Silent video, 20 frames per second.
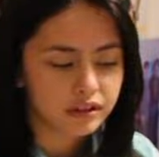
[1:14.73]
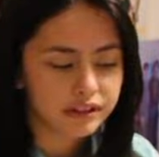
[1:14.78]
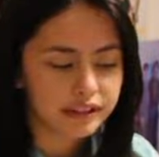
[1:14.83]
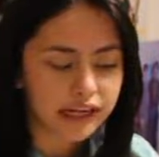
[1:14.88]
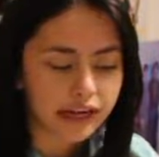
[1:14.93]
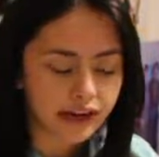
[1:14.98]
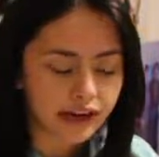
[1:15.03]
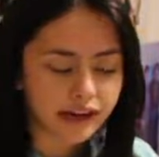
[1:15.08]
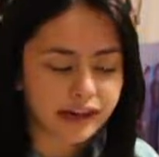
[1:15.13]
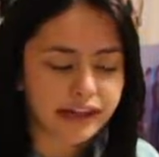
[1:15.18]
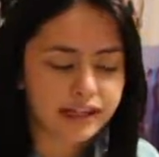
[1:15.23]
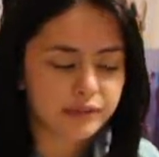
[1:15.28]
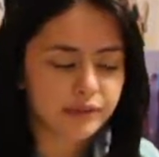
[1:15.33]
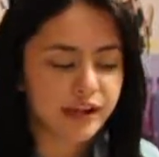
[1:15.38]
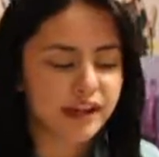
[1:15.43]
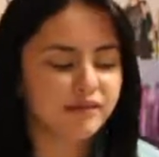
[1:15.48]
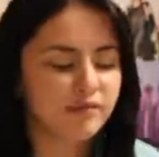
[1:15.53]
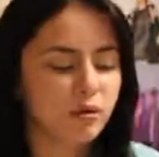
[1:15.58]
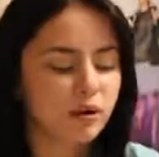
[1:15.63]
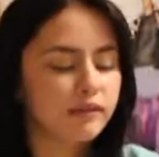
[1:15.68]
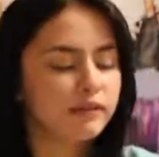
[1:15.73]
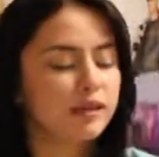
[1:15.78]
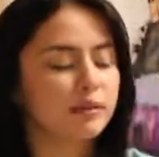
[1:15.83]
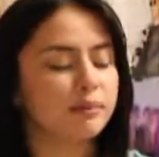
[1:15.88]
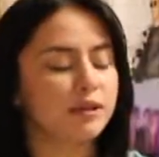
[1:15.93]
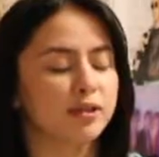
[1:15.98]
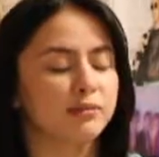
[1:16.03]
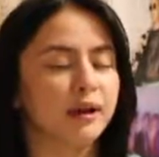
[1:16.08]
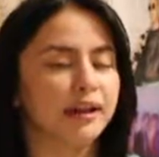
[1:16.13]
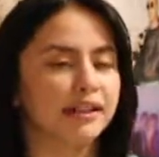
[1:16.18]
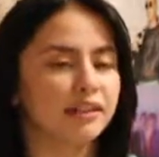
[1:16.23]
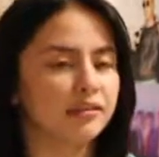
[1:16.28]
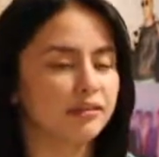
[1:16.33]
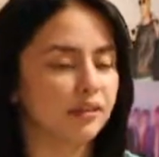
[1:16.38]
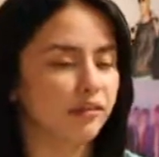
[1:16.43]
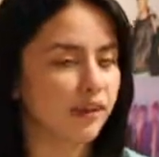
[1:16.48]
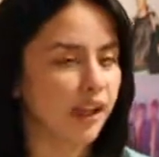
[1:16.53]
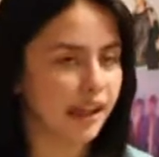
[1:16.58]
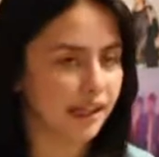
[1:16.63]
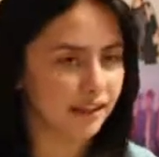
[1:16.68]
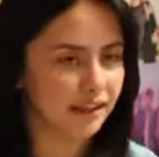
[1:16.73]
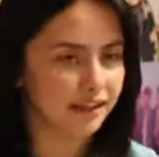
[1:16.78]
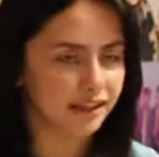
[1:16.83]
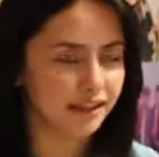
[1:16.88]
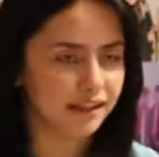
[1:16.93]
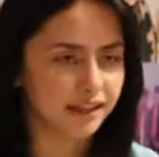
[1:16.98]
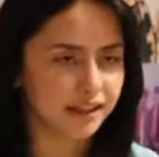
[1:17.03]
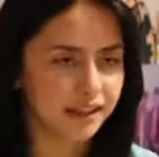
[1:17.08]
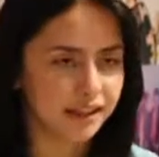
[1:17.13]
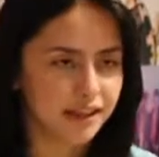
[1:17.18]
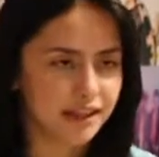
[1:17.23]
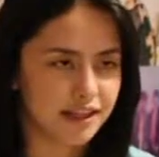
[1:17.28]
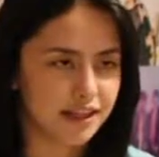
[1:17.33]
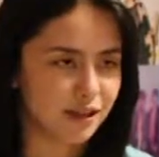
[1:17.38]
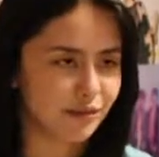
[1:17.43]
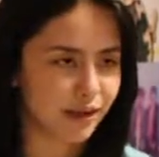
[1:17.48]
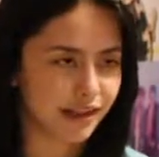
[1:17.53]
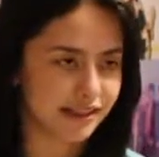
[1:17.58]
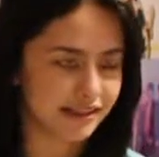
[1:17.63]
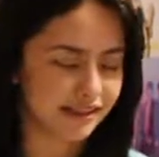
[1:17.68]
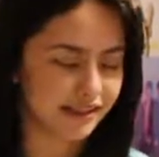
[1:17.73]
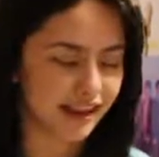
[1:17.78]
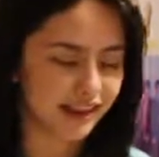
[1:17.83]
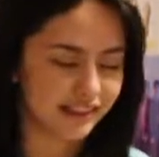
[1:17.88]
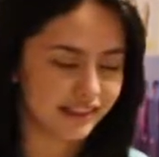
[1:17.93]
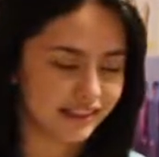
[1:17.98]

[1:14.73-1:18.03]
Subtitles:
yeah, I guess we have more of the perspective of like the US